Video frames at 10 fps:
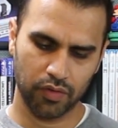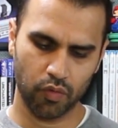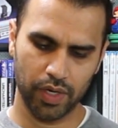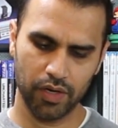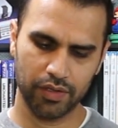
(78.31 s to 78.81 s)
The
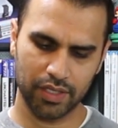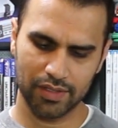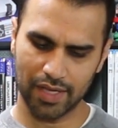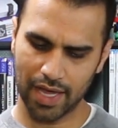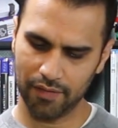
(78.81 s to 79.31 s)
rear
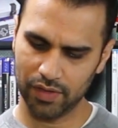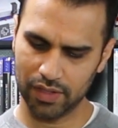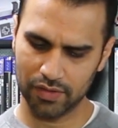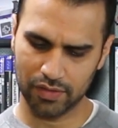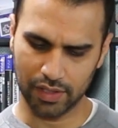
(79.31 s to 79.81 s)
does have
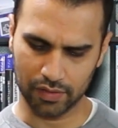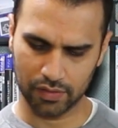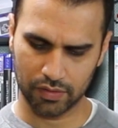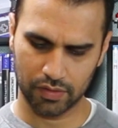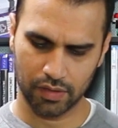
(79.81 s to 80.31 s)
these
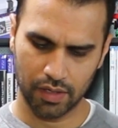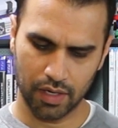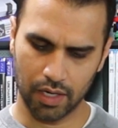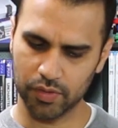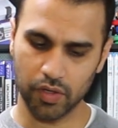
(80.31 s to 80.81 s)
sticks.
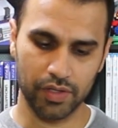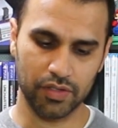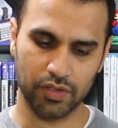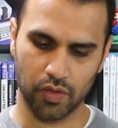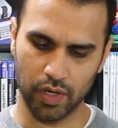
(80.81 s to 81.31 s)

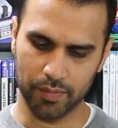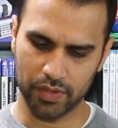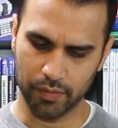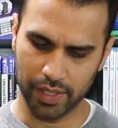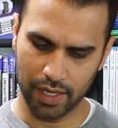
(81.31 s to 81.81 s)
These grips
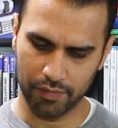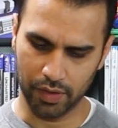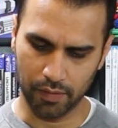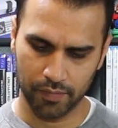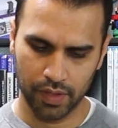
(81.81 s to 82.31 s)
that we have
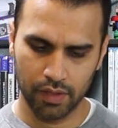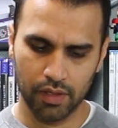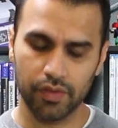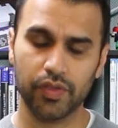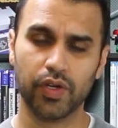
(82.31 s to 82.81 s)
here.
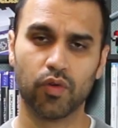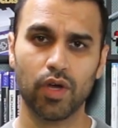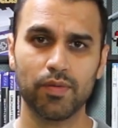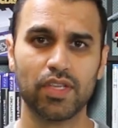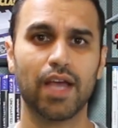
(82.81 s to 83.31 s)
The
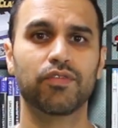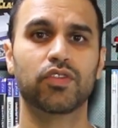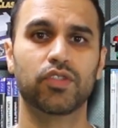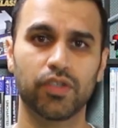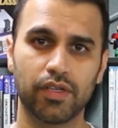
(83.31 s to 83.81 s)
grips have
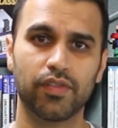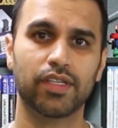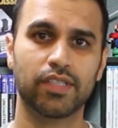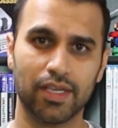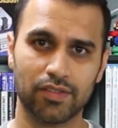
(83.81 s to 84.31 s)
stood the
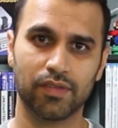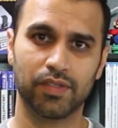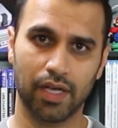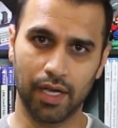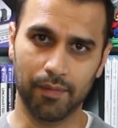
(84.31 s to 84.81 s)
test of
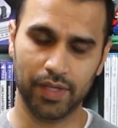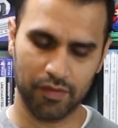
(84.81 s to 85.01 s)
time.